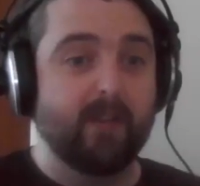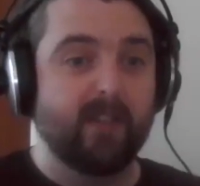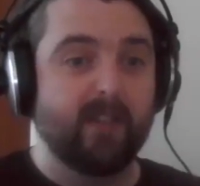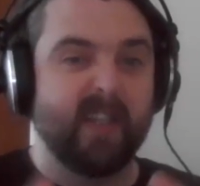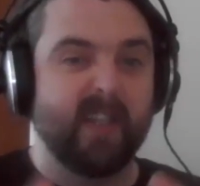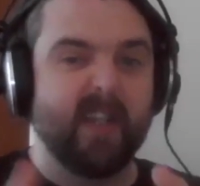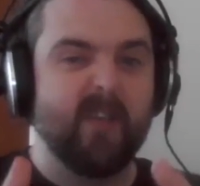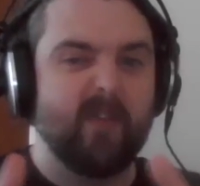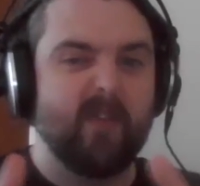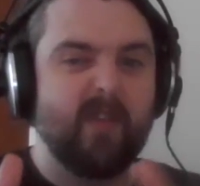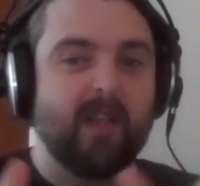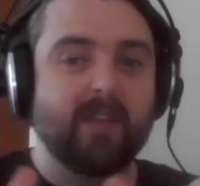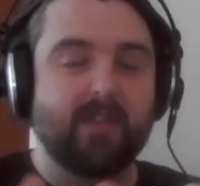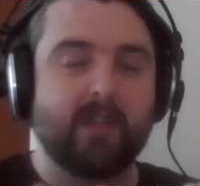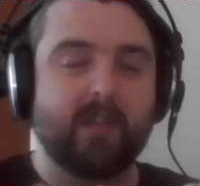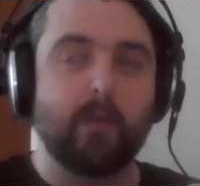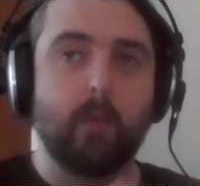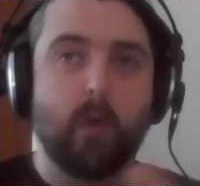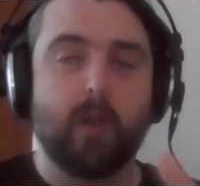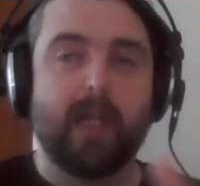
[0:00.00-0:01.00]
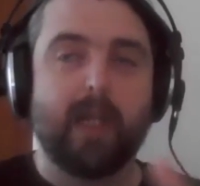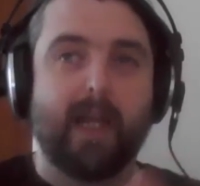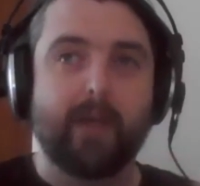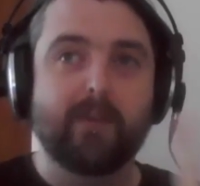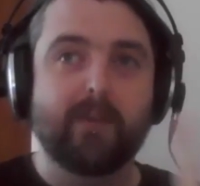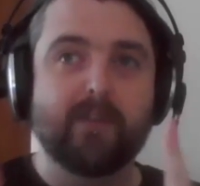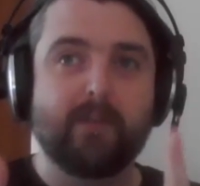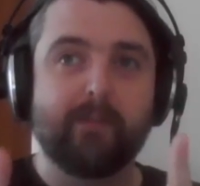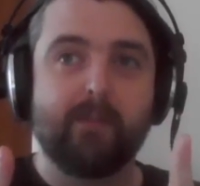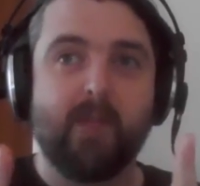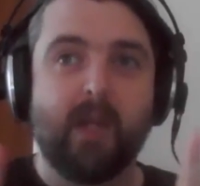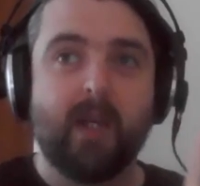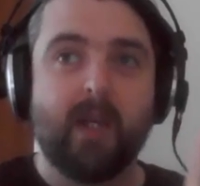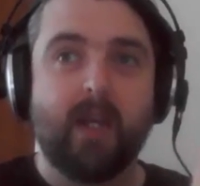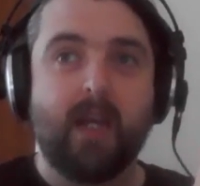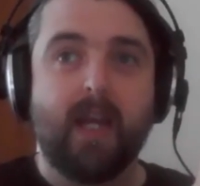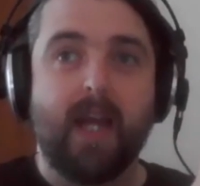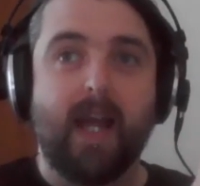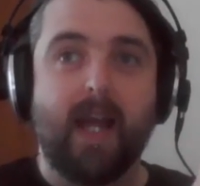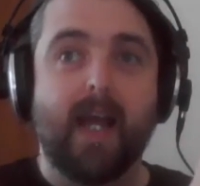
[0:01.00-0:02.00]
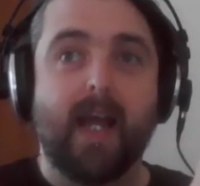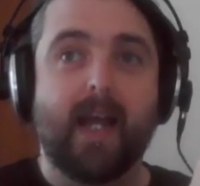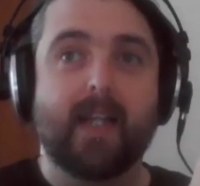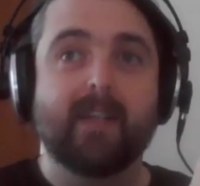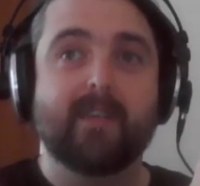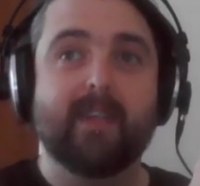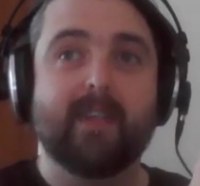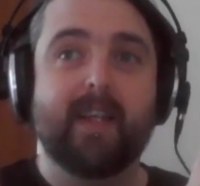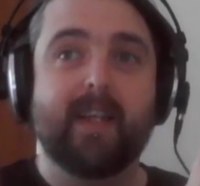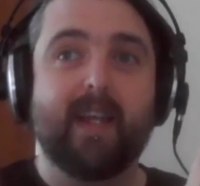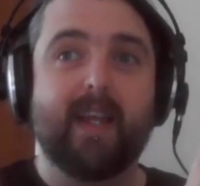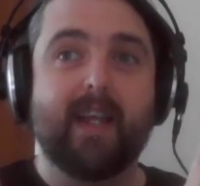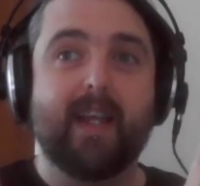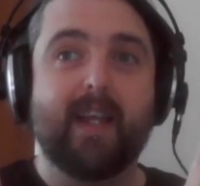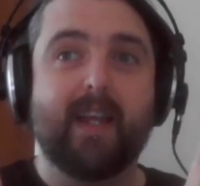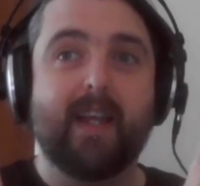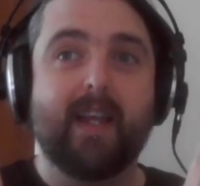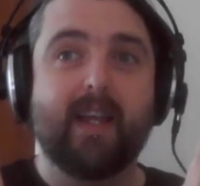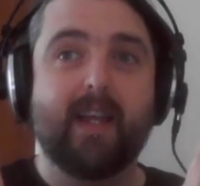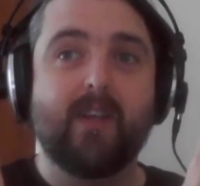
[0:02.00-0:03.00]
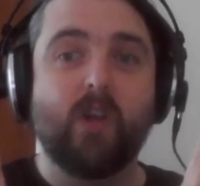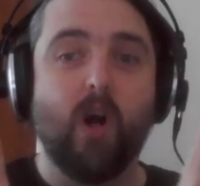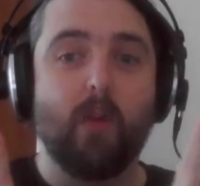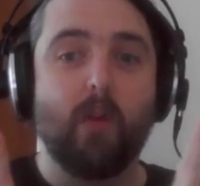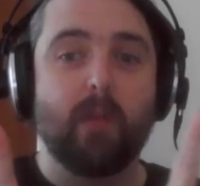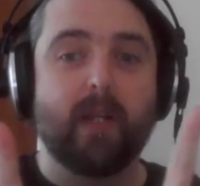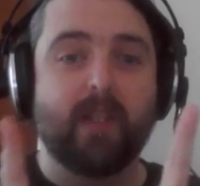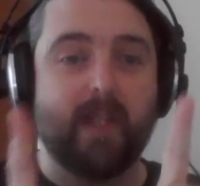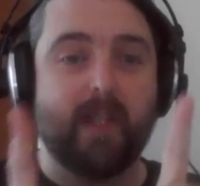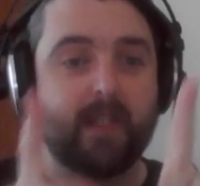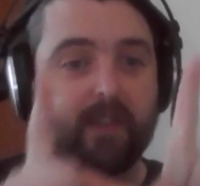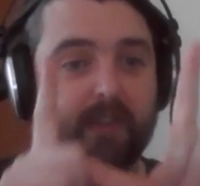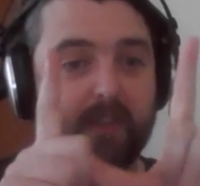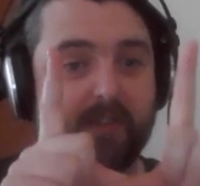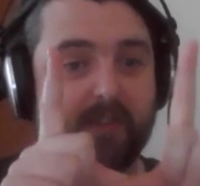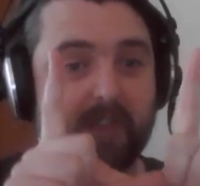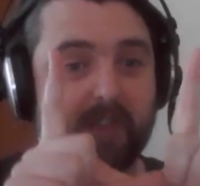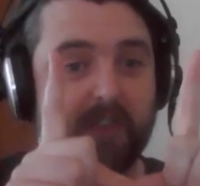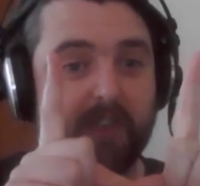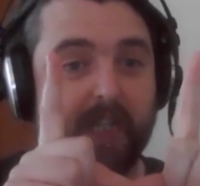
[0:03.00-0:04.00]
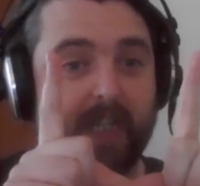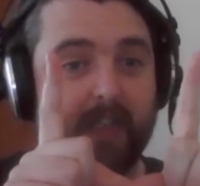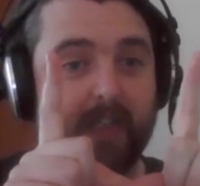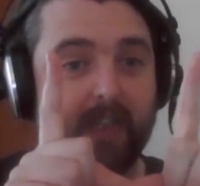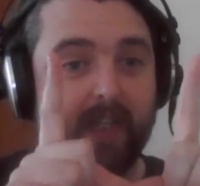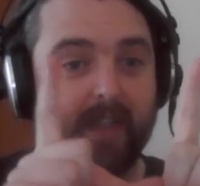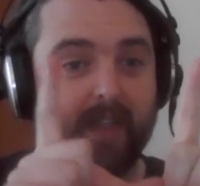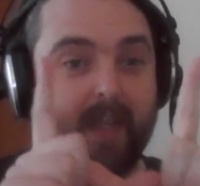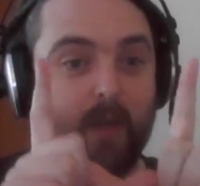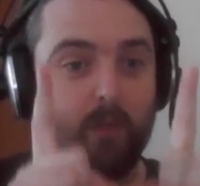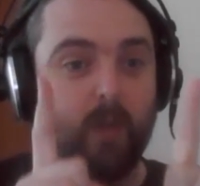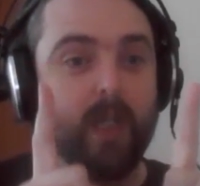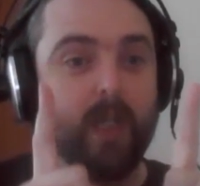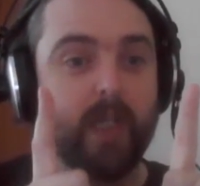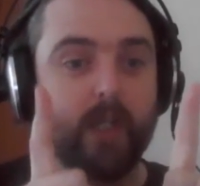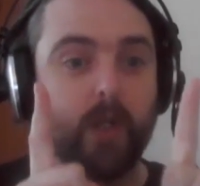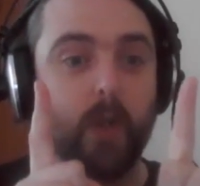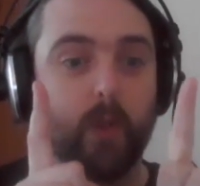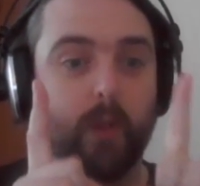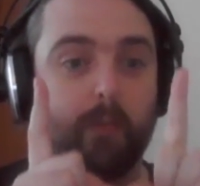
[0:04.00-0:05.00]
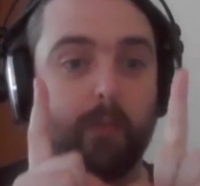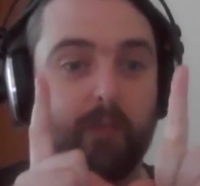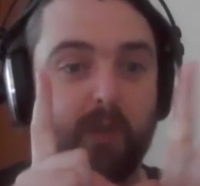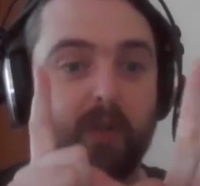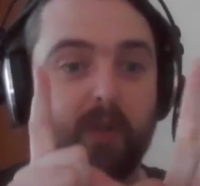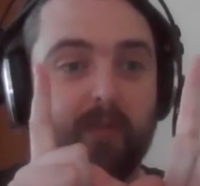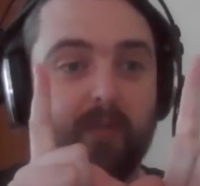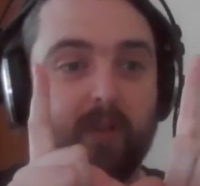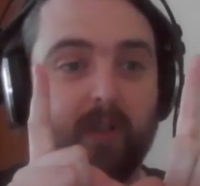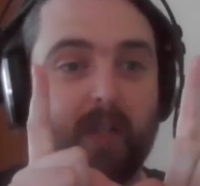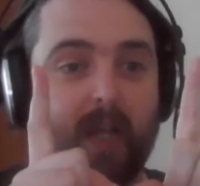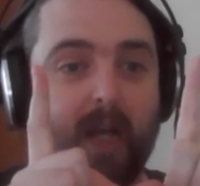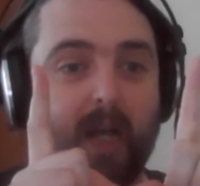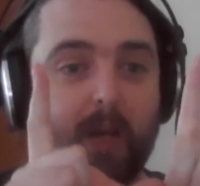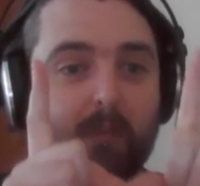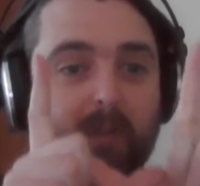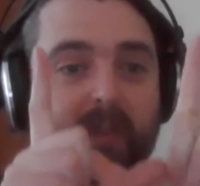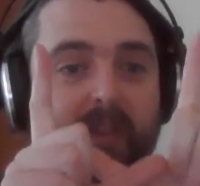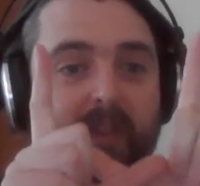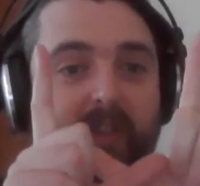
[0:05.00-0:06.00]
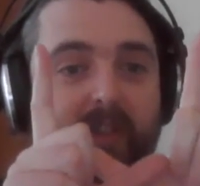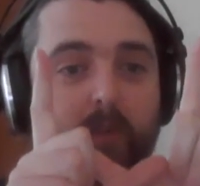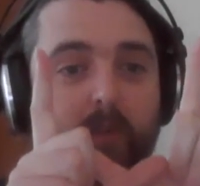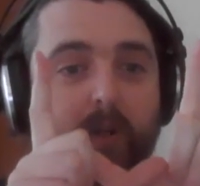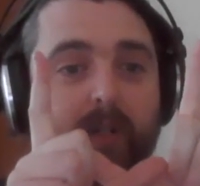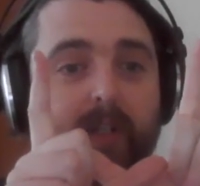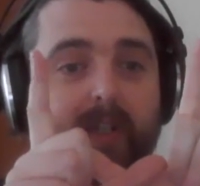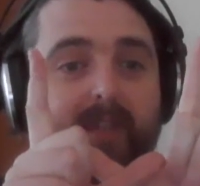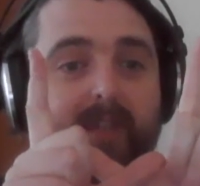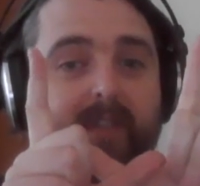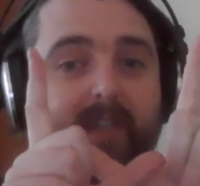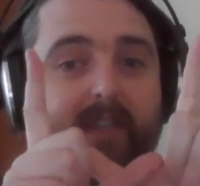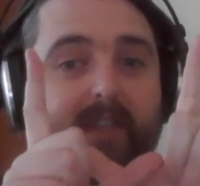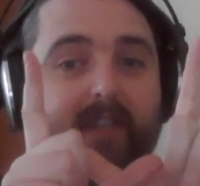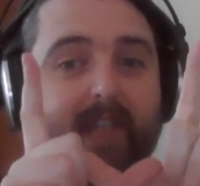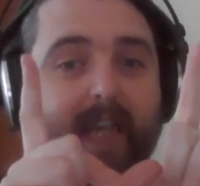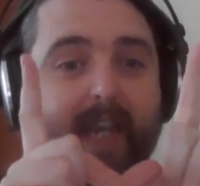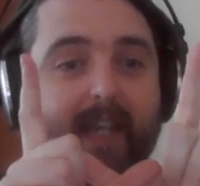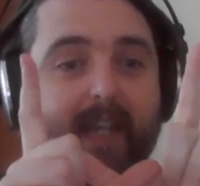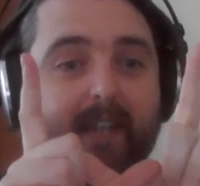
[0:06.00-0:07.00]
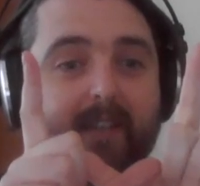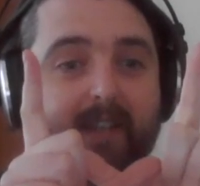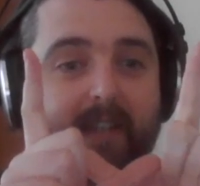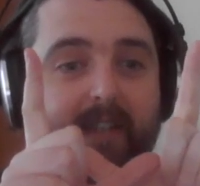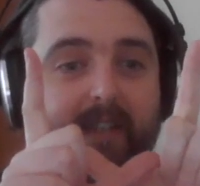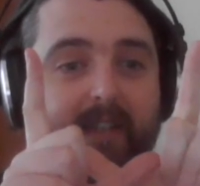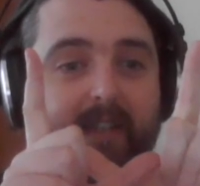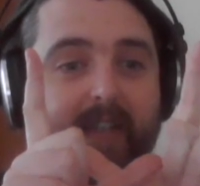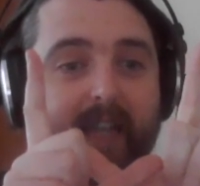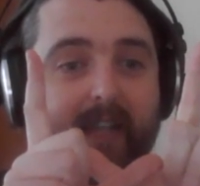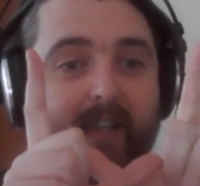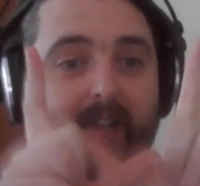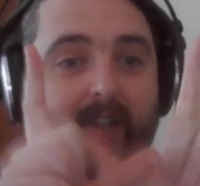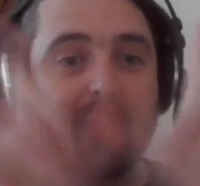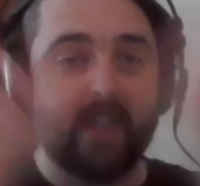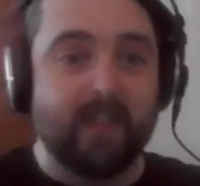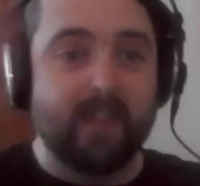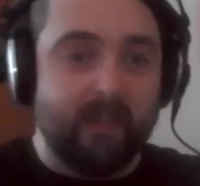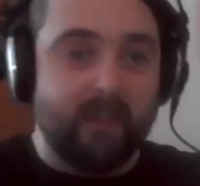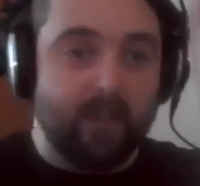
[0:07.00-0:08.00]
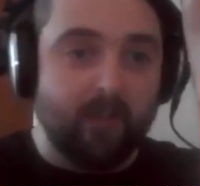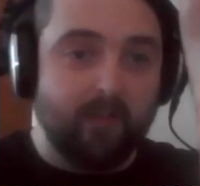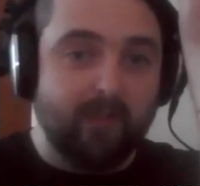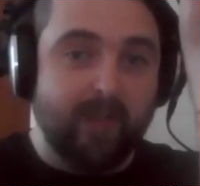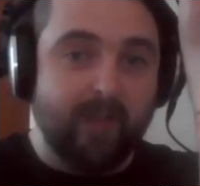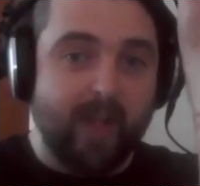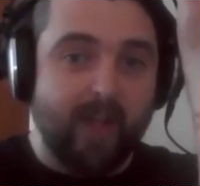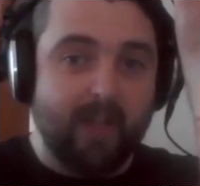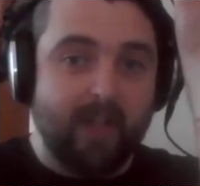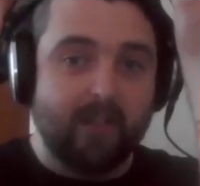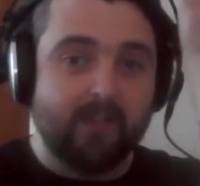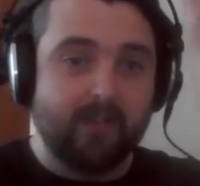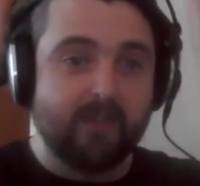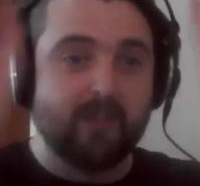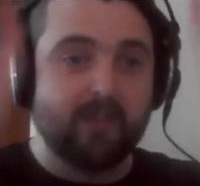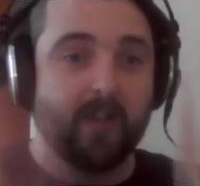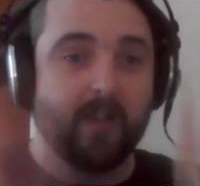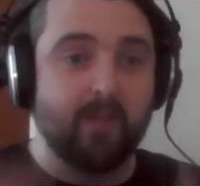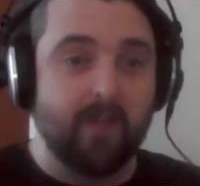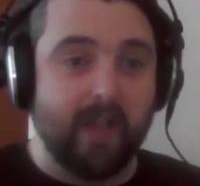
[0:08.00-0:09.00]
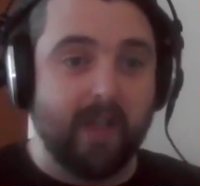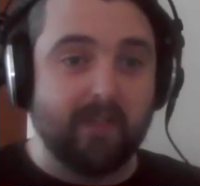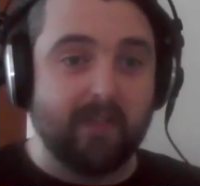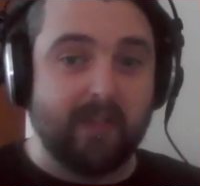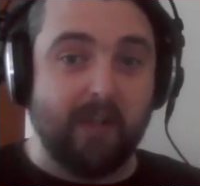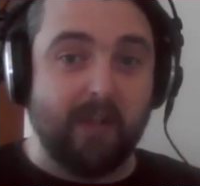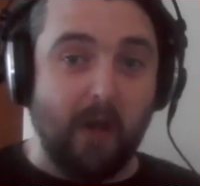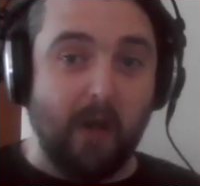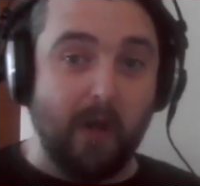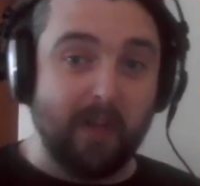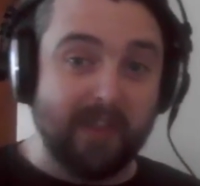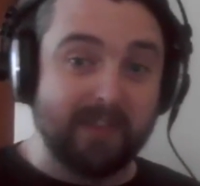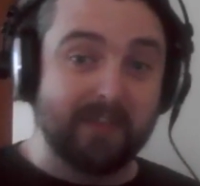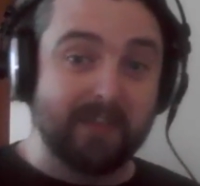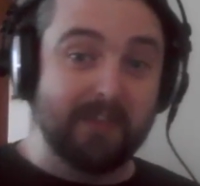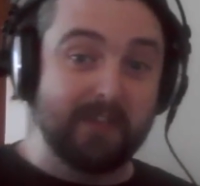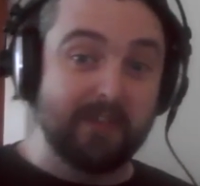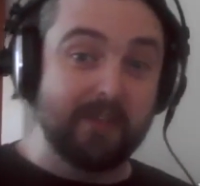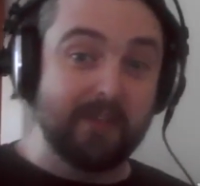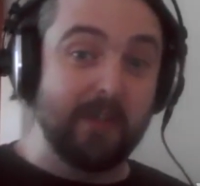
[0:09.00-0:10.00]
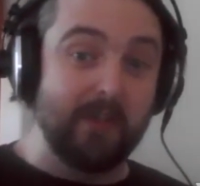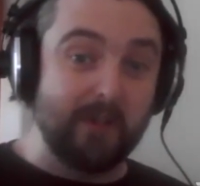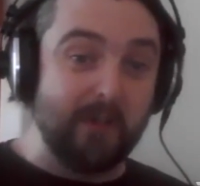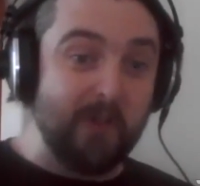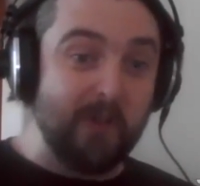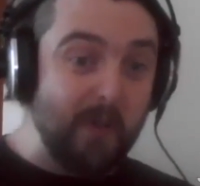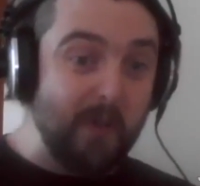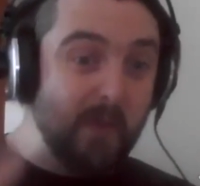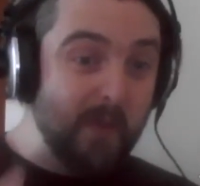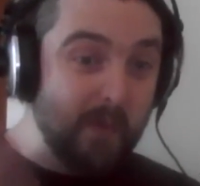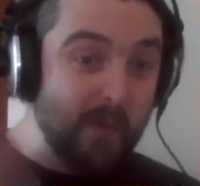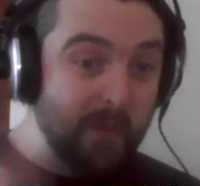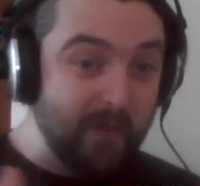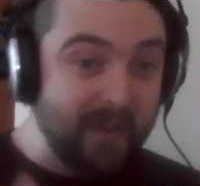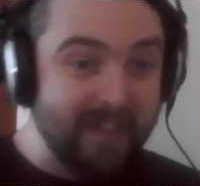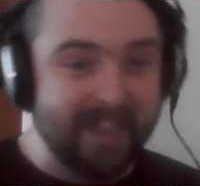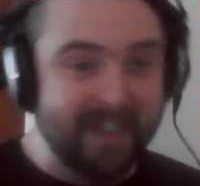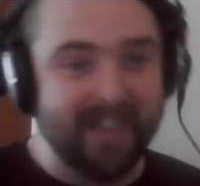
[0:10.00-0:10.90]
It's like a fancy woodlouse, and normally it's just the shell, and they're really cool and beautiful. But this one, you can see its legs and its gills and its little feelers and stuff. And I was like, oh, this is so cool.